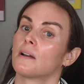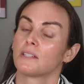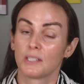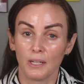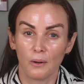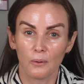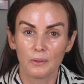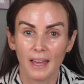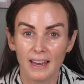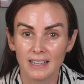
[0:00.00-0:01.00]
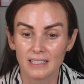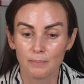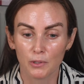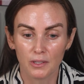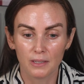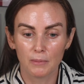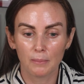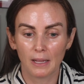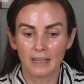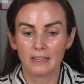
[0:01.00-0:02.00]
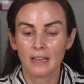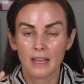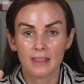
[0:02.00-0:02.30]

So that is both of them applied.